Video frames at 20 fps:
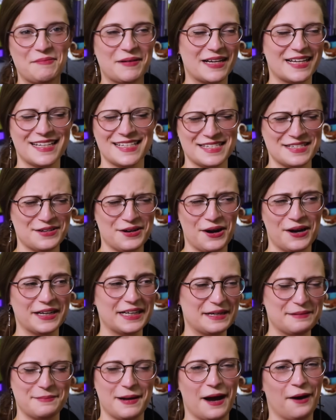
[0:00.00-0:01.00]
is not
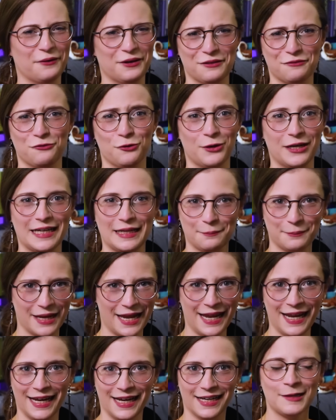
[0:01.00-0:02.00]
about avoiding
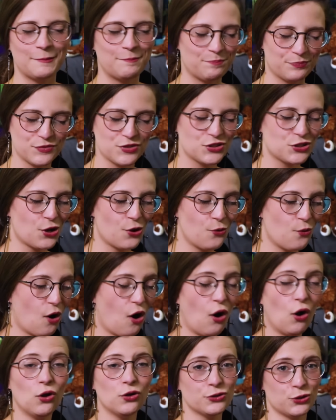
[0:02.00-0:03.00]
pain. So
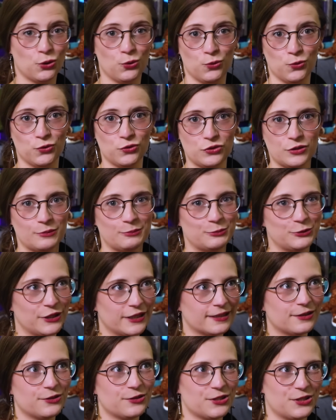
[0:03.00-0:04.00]
all told,
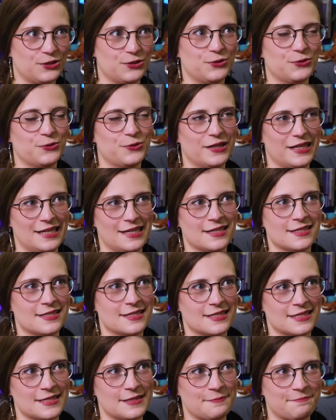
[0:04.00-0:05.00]
PragerU
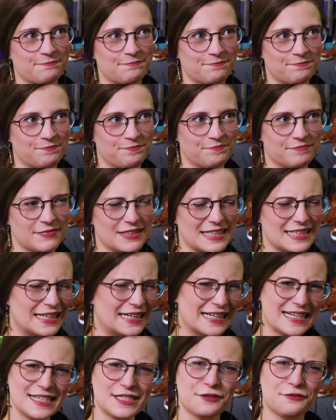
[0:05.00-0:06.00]
is
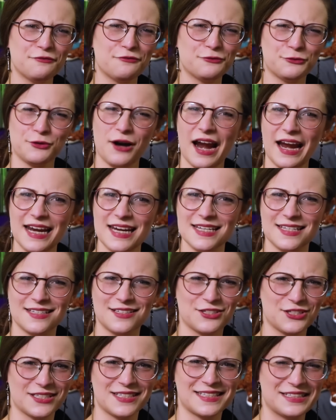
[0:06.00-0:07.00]
kind of right,
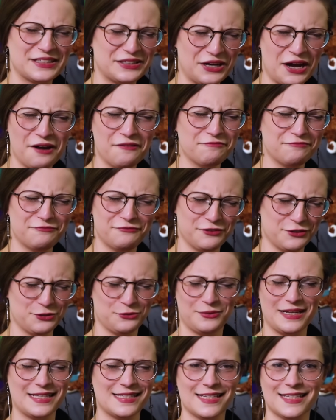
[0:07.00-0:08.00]
just not for the
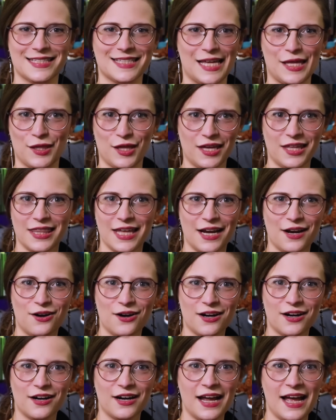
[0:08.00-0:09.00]
reasons they think they
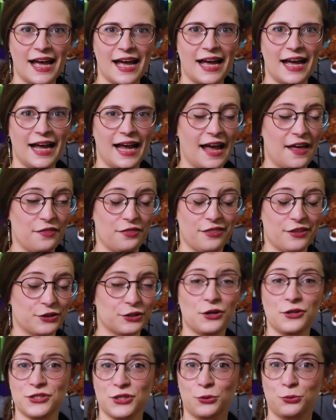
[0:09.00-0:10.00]
are, and they're
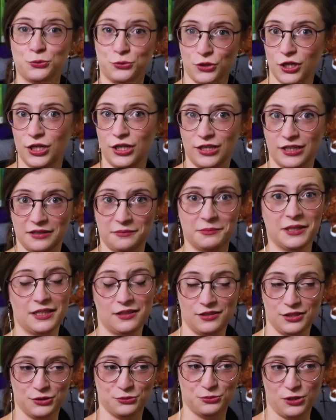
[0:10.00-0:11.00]
also wrong,
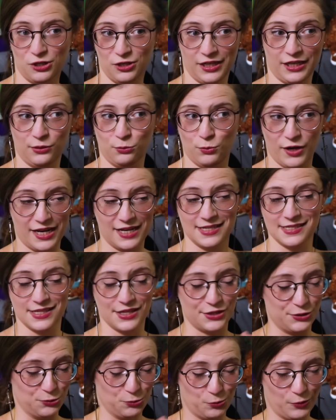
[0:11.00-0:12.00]
but they're wrong in ways
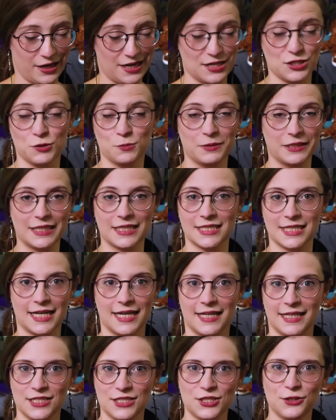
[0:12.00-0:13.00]
that are way too big to
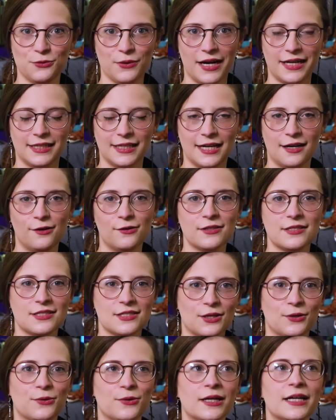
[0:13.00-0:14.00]
get into right now,
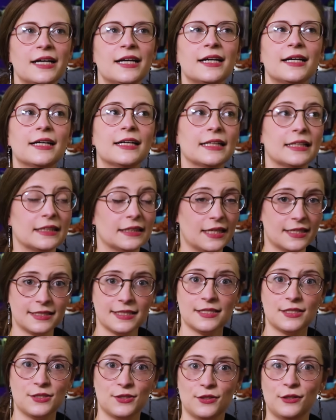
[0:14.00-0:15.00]
so let's
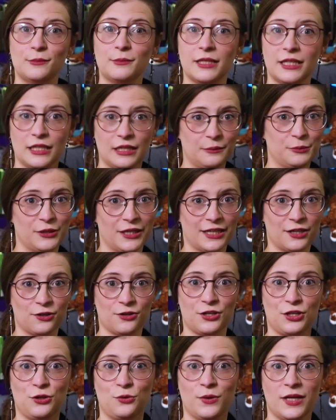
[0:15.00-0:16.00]
assume that
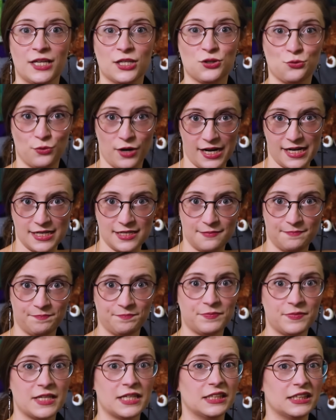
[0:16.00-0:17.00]
PragerU is right.
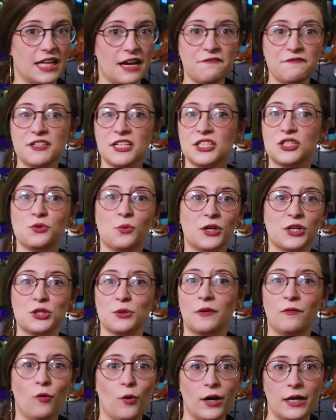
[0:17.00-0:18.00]
Leftists want to
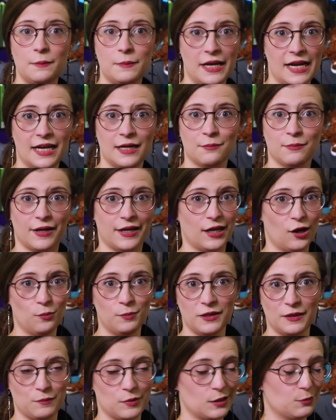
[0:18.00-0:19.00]
avoid pain by
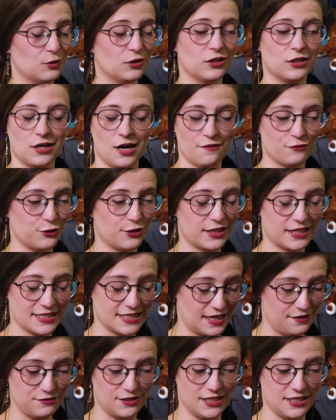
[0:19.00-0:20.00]
helping people and offering
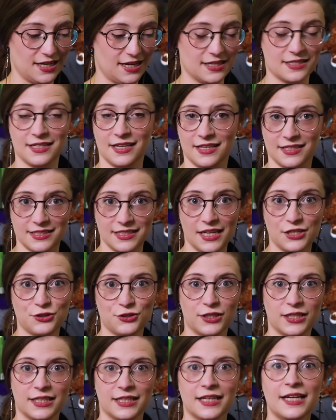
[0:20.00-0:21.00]
safety nets,
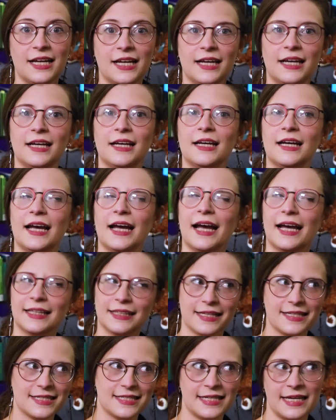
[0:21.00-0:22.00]
etc., and
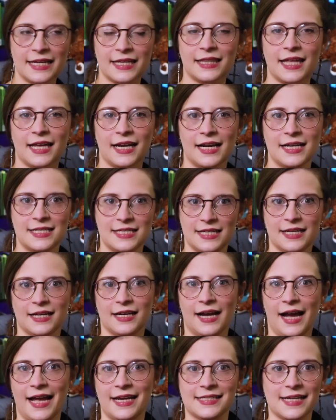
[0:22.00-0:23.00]
let's take that
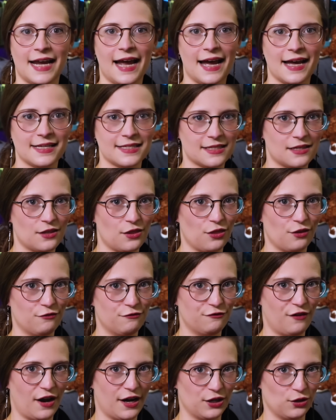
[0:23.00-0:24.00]
idea and ask the
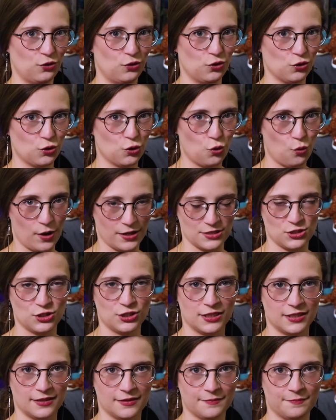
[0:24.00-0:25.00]
final question.